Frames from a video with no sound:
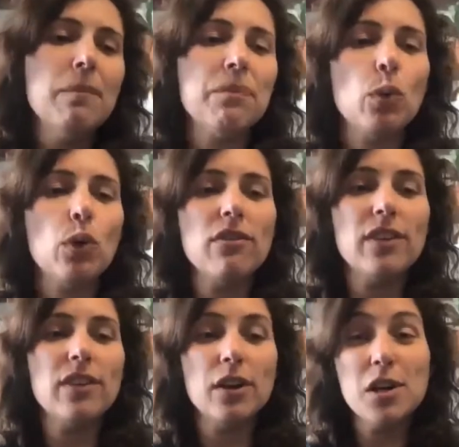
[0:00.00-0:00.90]
We're a
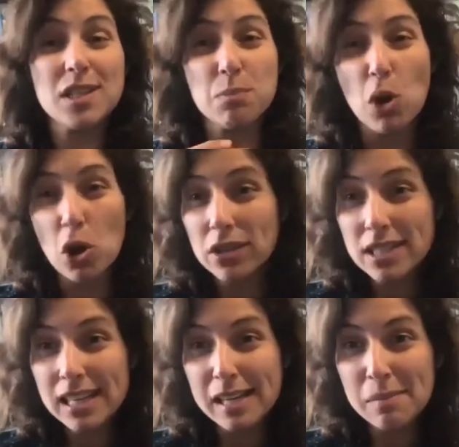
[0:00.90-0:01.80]
very small
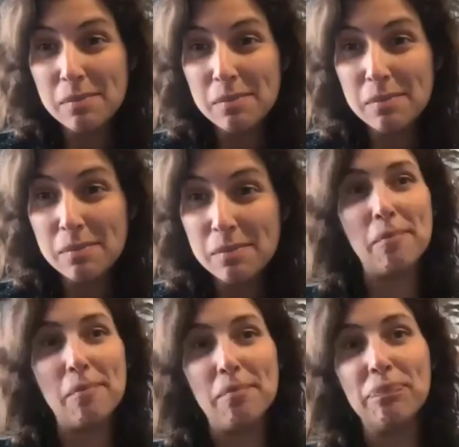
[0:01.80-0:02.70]
team.
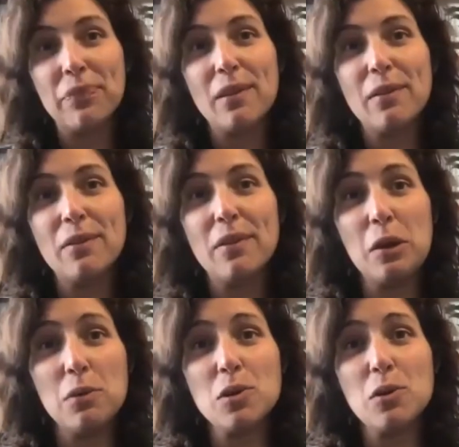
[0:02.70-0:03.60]
Um, there was
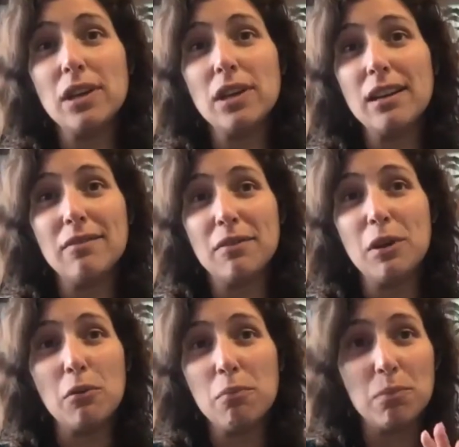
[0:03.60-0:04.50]
only, you know,
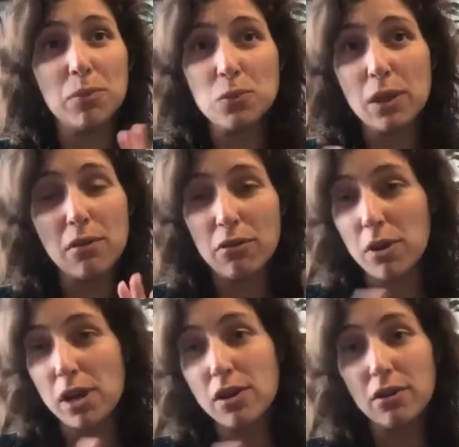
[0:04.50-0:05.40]
between three
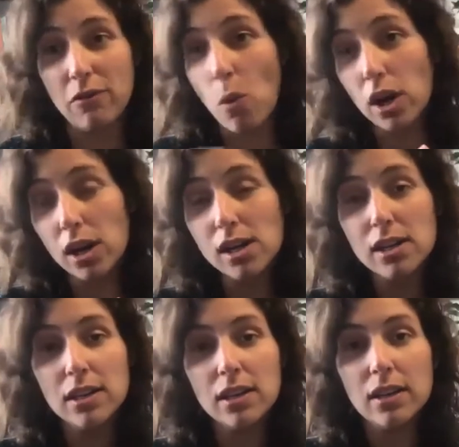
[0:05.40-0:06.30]
to four.
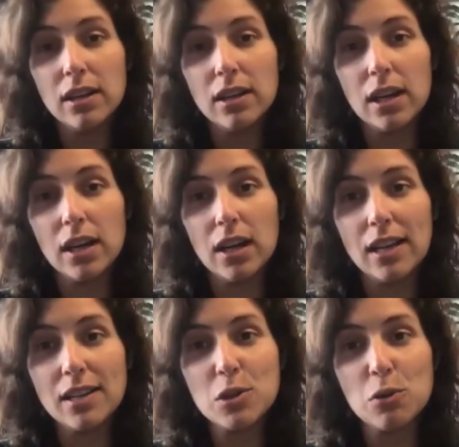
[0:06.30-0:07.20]
Uh, and
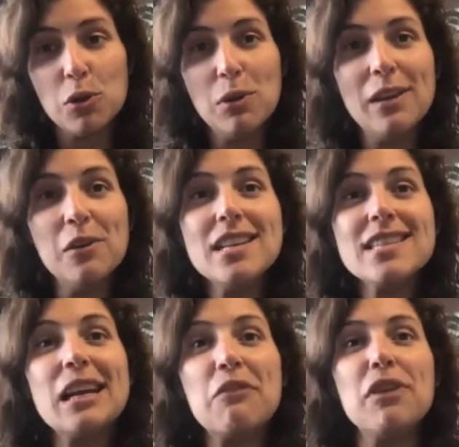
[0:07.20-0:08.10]
so you hear these
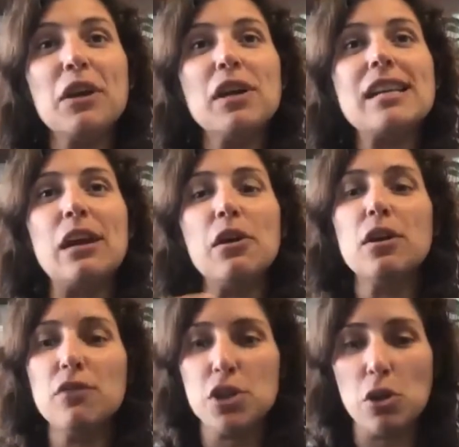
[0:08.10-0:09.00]
like very
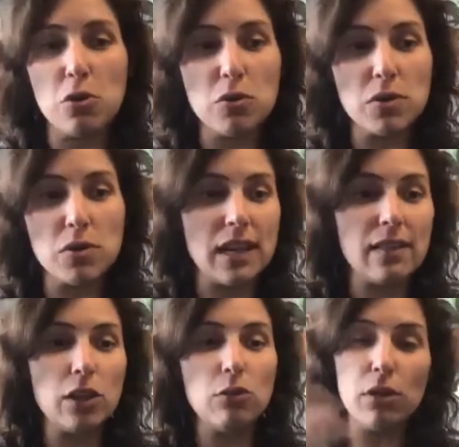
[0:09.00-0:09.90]
narrative shows, and then
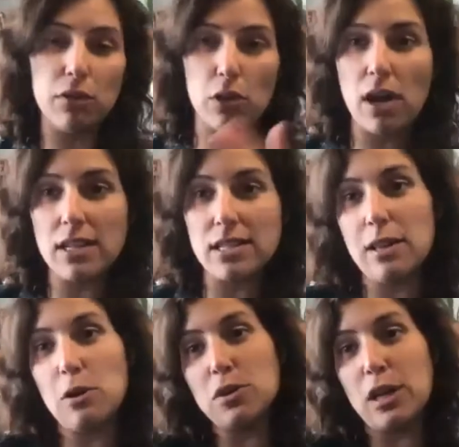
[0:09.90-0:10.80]
you hear the credits and
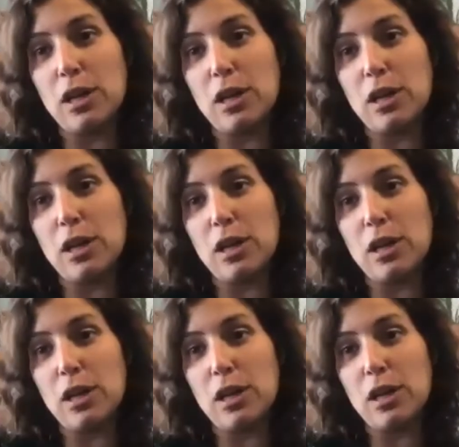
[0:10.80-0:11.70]
there's like twenty-five
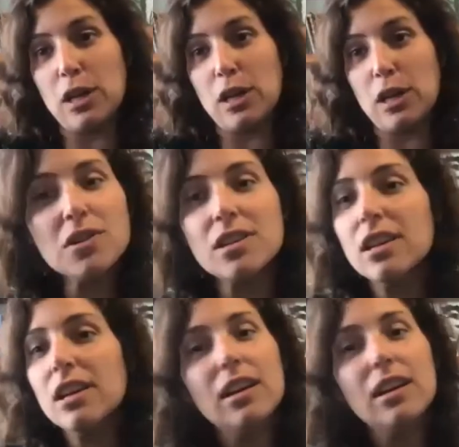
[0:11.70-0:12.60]
producers.
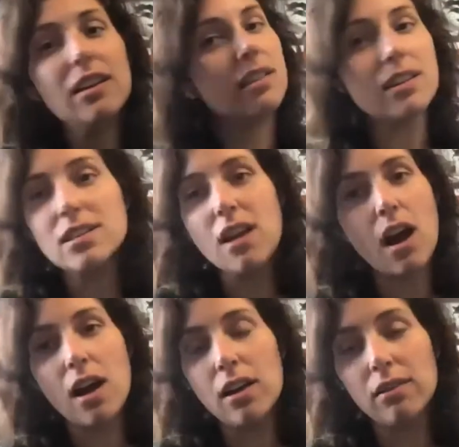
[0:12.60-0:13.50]
That's not
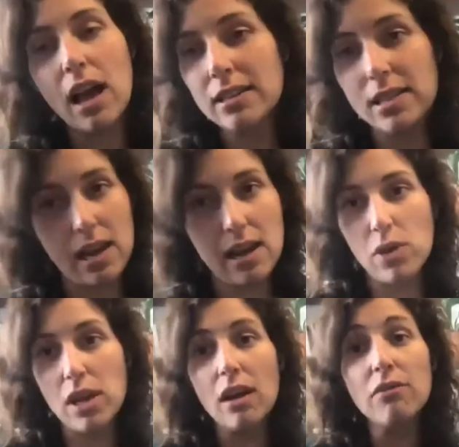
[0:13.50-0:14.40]
Last Day. We
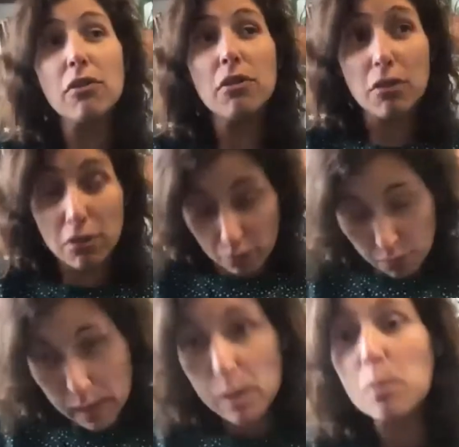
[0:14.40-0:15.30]
have
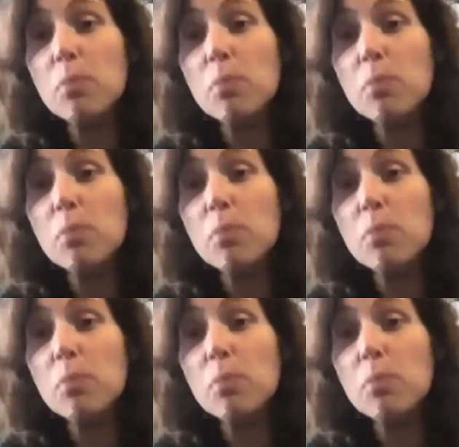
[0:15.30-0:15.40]
three